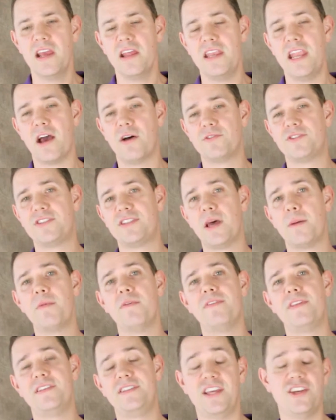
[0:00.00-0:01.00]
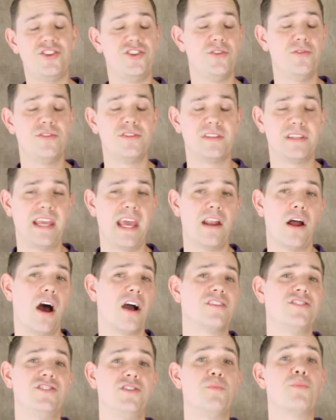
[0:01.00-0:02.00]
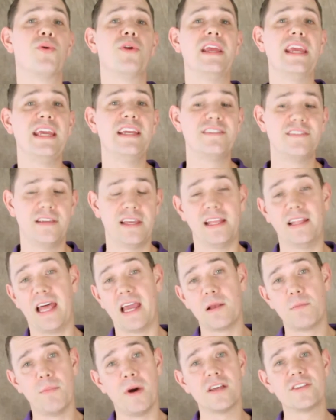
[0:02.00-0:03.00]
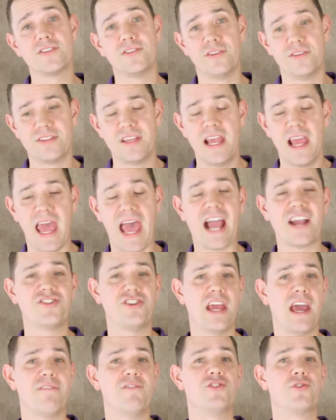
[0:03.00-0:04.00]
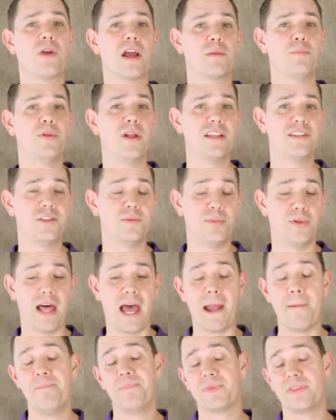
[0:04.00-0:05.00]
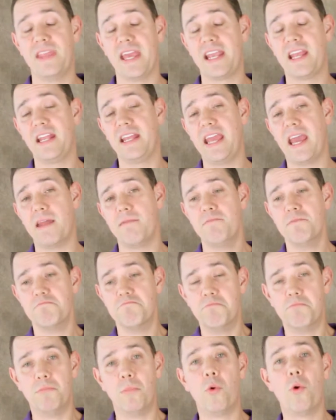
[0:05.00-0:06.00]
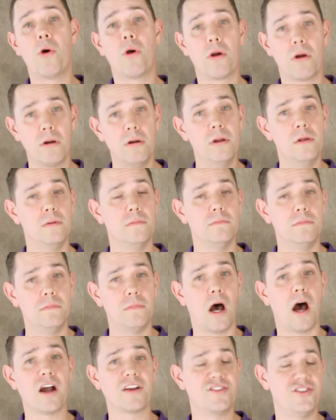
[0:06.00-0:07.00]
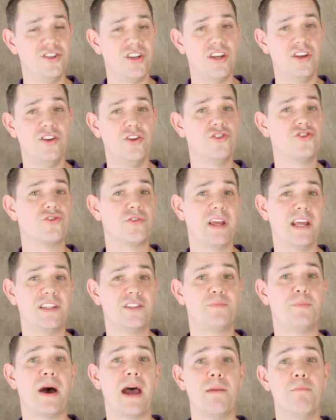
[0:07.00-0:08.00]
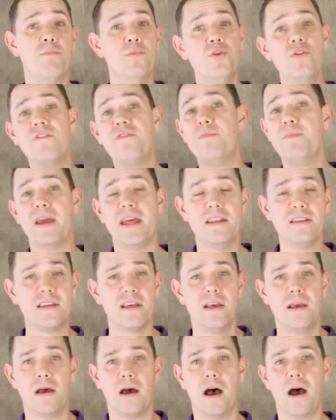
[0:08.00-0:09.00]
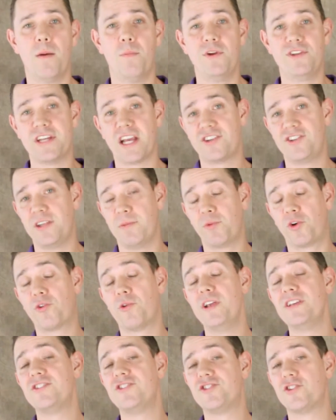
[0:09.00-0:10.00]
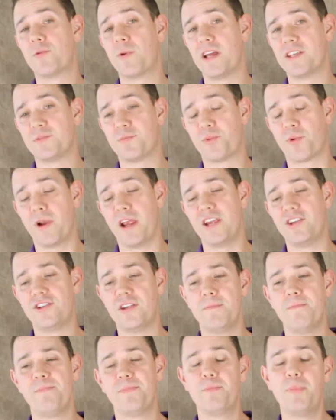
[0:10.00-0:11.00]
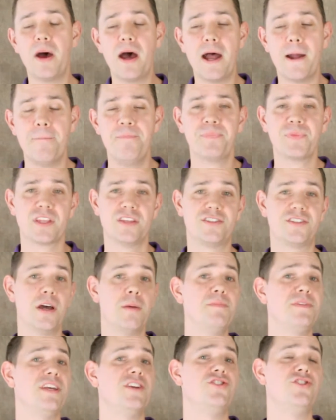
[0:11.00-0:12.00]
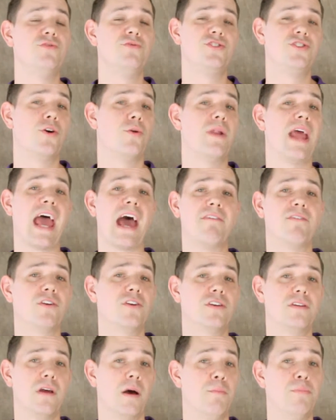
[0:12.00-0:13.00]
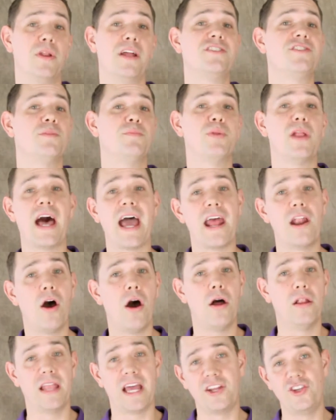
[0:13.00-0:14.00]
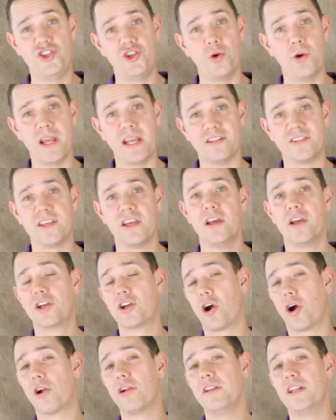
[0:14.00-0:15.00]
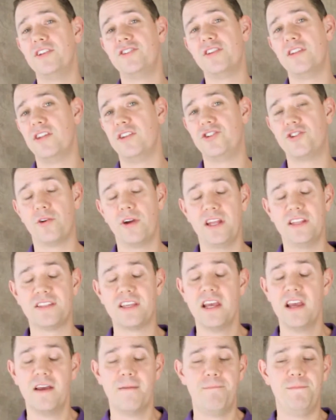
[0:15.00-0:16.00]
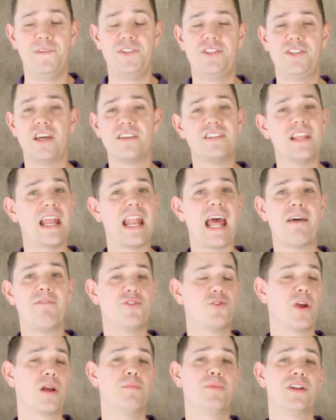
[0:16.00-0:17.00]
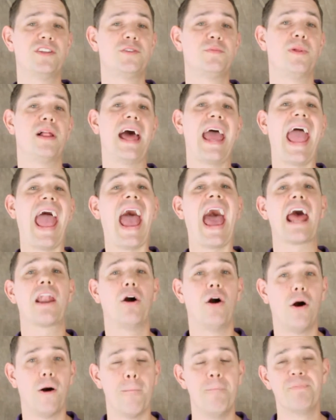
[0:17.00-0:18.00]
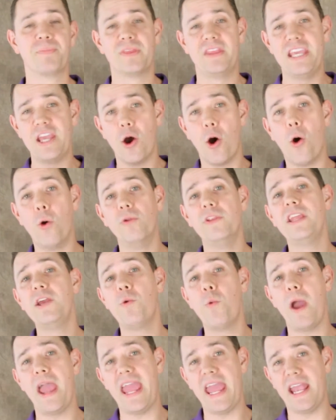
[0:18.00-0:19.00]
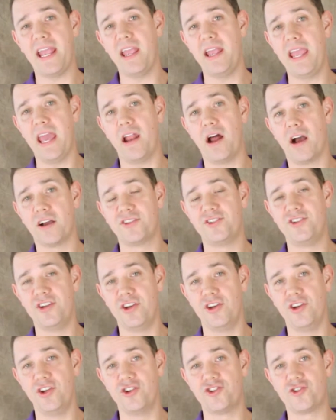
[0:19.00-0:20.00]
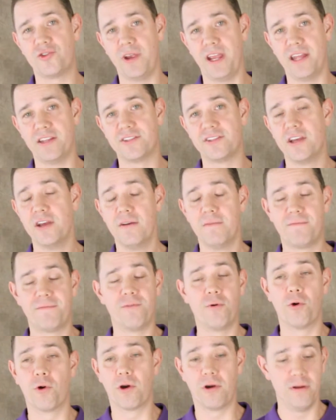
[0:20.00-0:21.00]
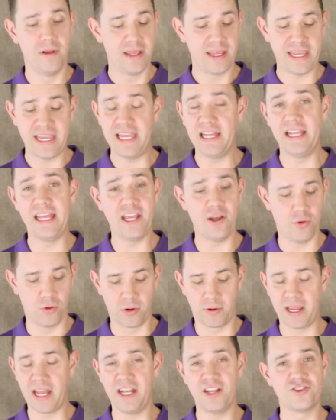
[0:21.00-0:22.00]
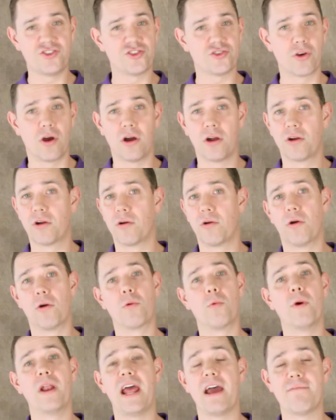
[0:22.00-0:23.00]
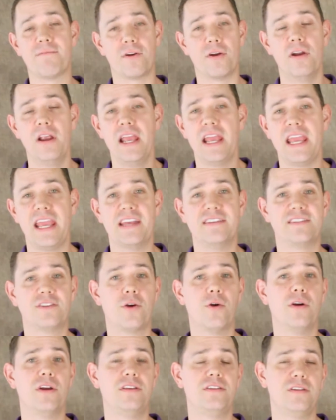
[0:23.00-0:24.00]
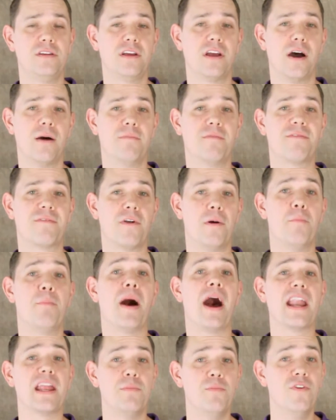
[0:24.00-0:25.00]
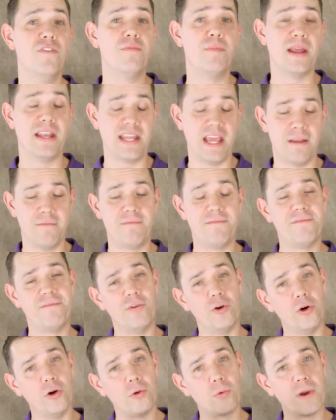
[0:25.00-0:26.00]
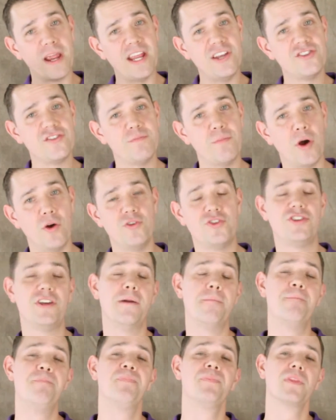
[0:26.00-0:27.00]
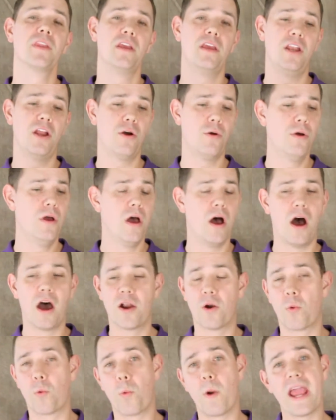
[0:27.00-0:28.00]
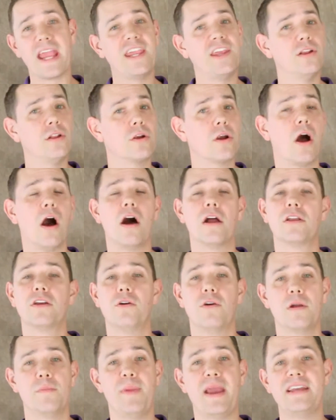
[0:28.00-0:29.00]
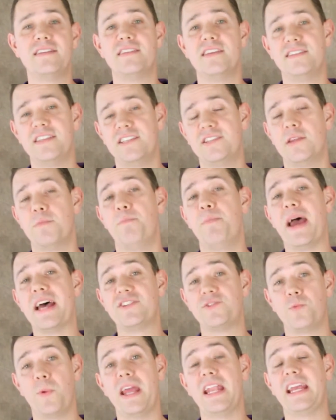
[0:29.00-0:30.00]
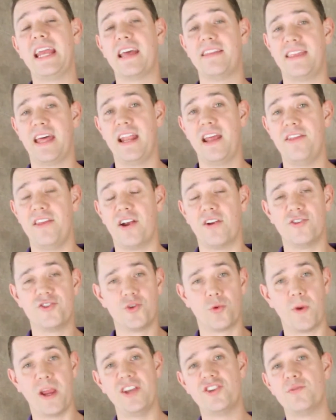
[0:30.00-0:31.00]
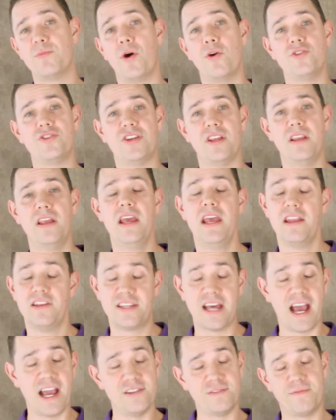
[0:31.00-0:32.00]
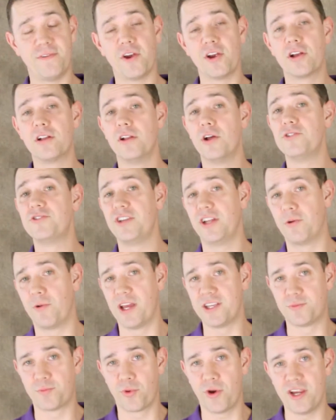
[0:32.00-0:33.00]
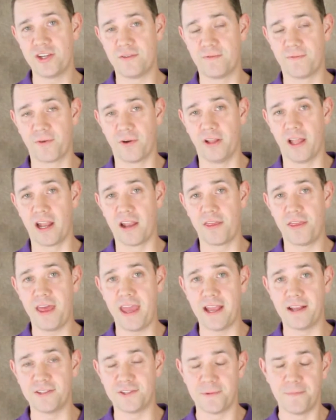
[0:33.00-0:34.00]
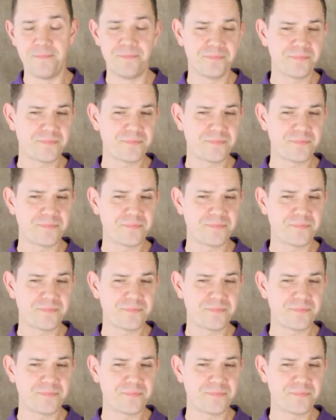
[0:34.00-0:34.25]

Now, some of the tissues get oxygen pretty easily, like muscles actually have a direct blood supply. They can get more oxygen and nutrients by movement, which actually increases the respiration, but some tissues don't have a blood supply at all, like joints. Cartilage in the joints does not have a direct blood supply at all. The only way it can get oxygen and nutrients for healing or getting stronger or whatever is going to come from body movement. And full range of motion, on a regular ongoing basis is the best way to get that in there. So range of motion ties very closely to respiration for a lot of things.